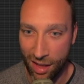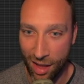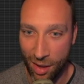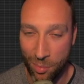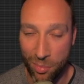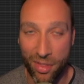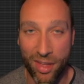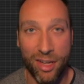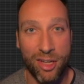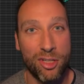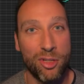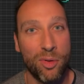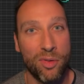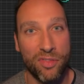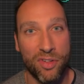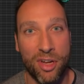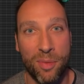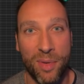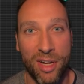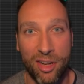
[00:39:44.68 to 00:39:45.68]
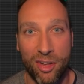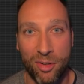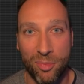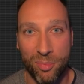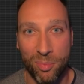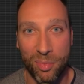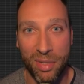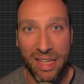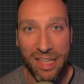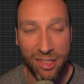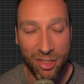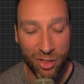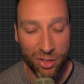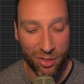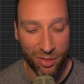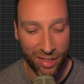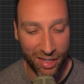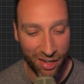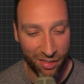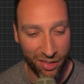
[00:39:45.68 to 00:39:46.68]
Thank you so much for coming along. Please
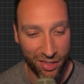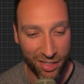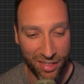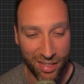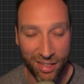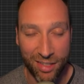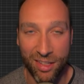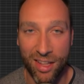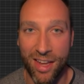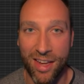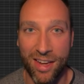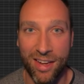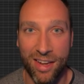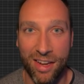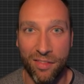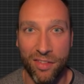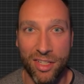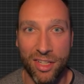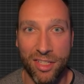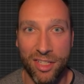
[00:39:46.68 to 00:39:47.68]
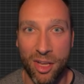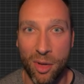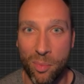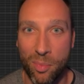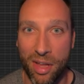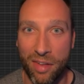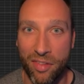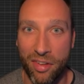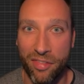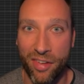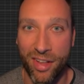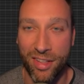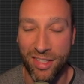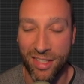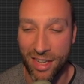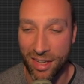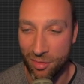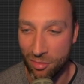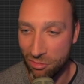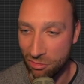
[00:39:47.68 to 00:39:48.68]
do give us a little like, give us a sub if you
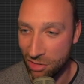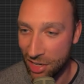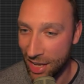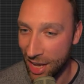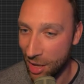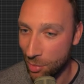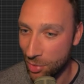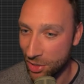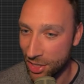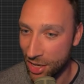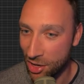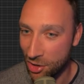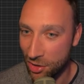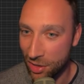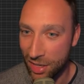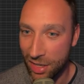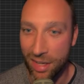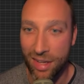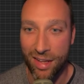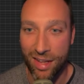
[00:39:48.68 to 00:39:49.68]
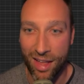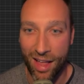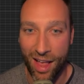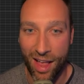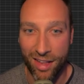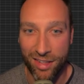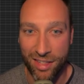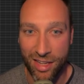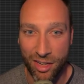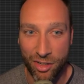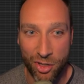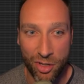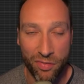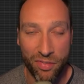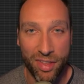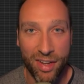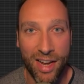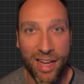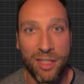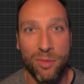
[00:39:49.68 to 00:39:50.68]
fancy it. Really help us out. And stay
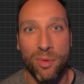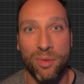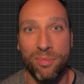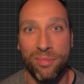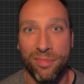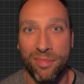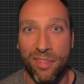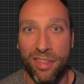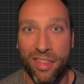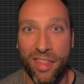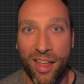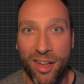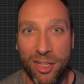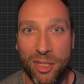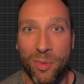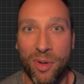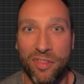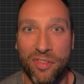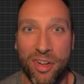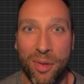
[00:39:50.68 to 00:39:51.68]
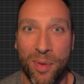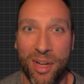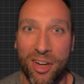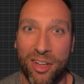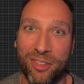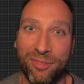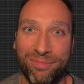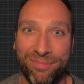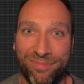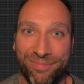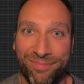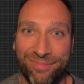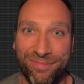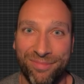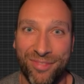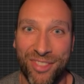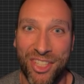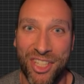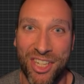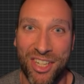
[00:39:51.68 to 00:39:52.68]
tuned for the next one. Thanks so much for coming along.
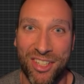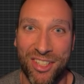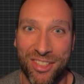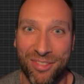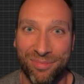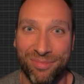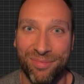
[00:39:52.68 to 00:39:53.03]
Cheers.